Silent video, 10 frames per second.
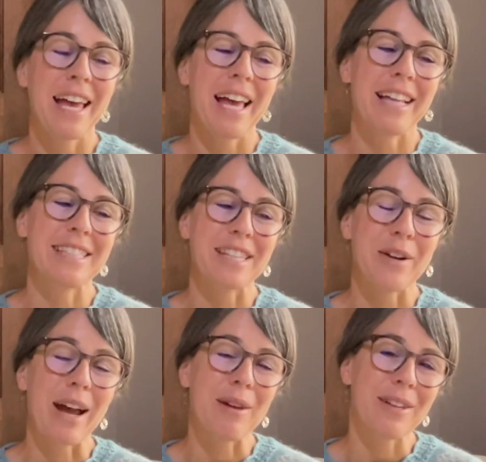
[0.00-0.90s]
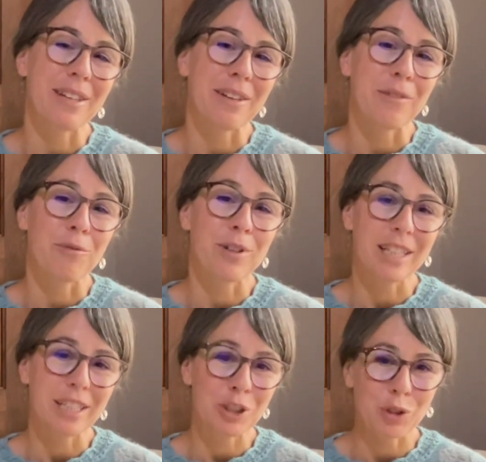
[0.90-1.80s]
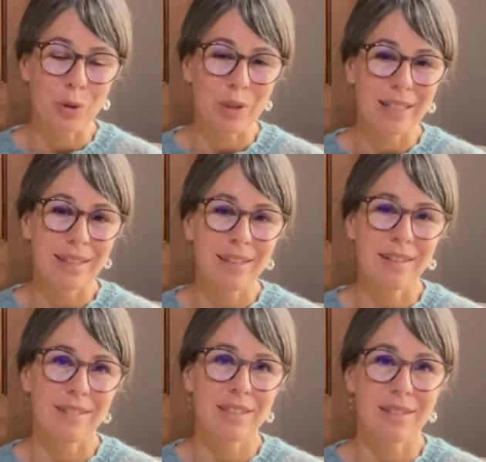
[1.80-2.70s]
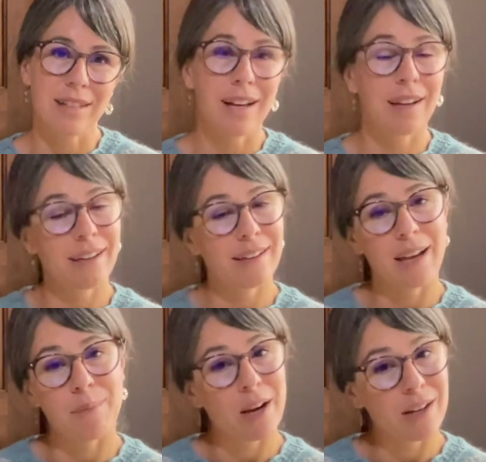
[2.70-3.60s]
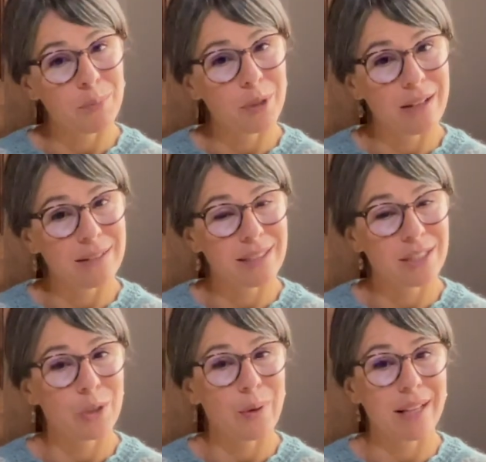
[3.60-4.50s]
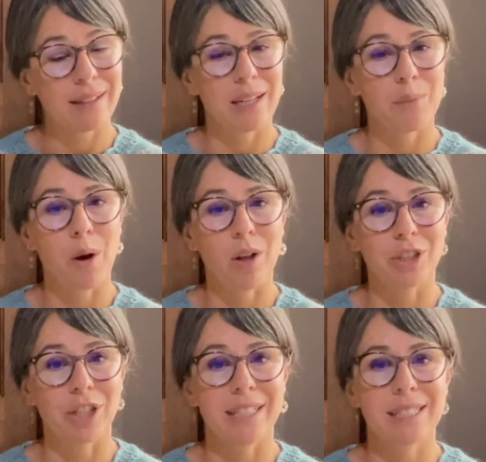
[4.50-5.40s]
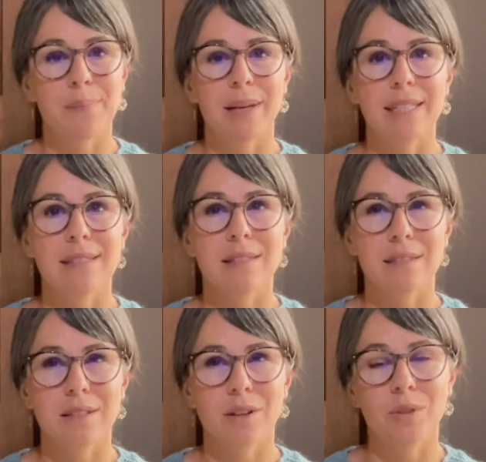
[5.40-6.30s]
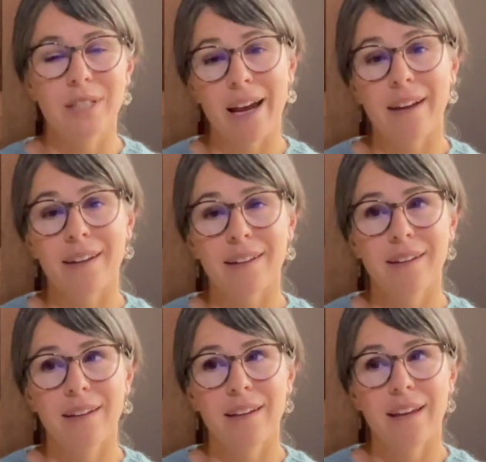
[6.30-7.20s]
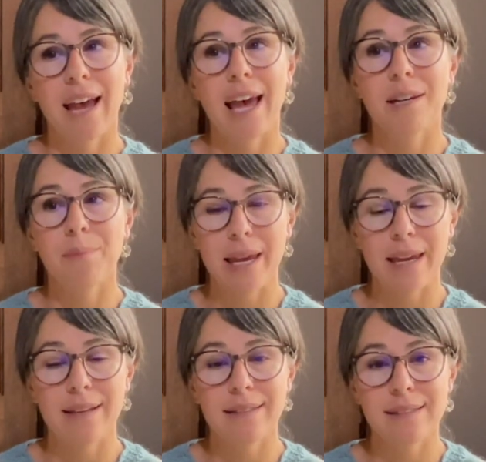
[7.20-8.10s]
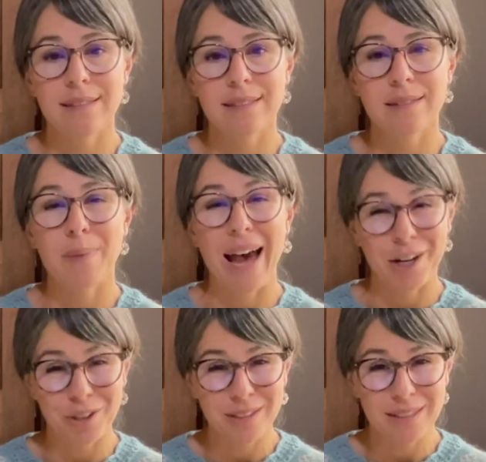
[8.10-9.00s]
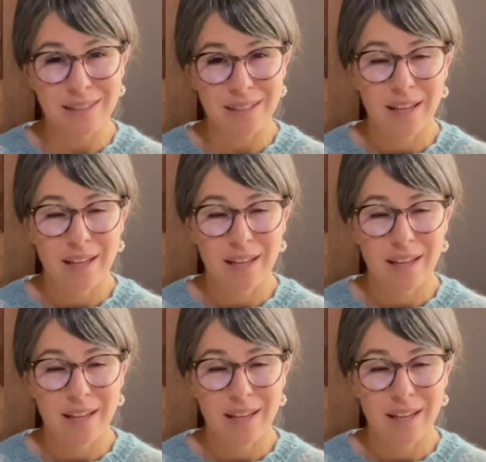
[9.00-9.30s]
And so I really enjoy, I'm not going to pronounce this correctly, I apologize, but it's Sotak handmade patterns,